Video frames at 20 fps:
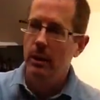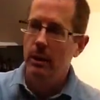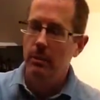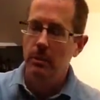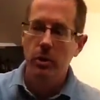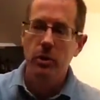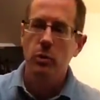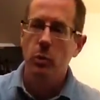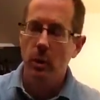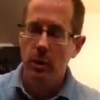
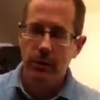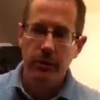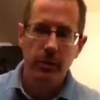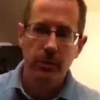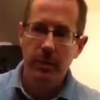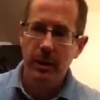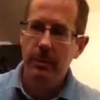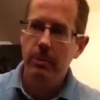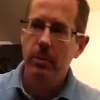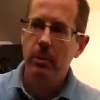most wonderful
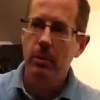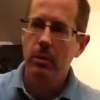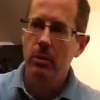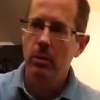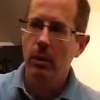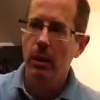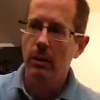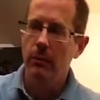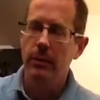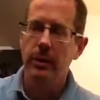people who
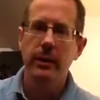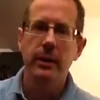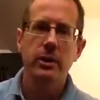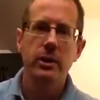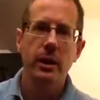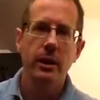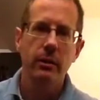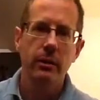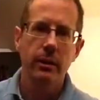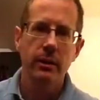are very
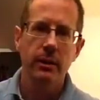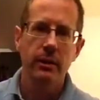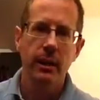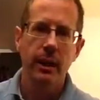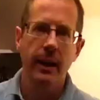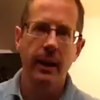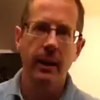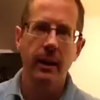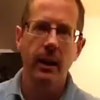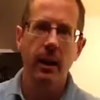generous
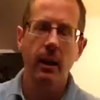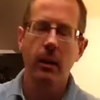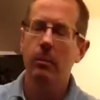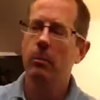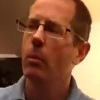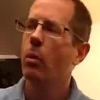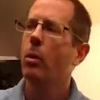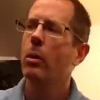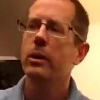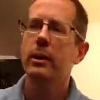and are
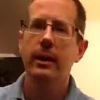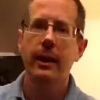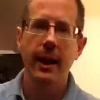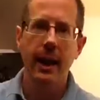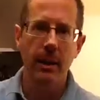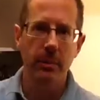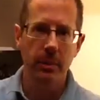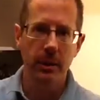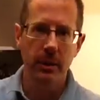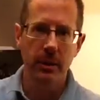more than
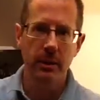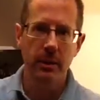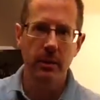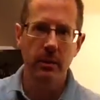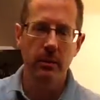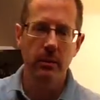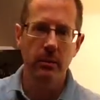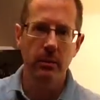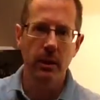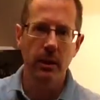happy
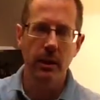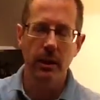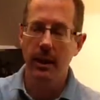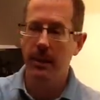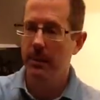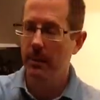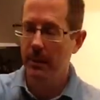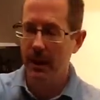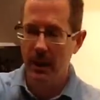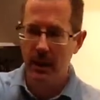to
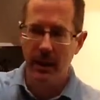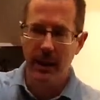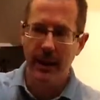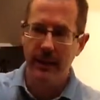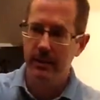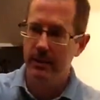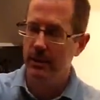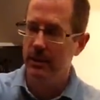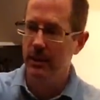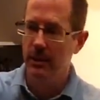come to my
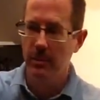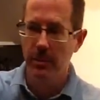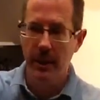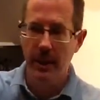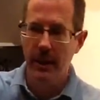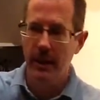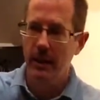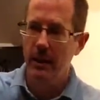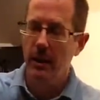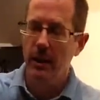classes and
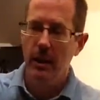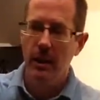pay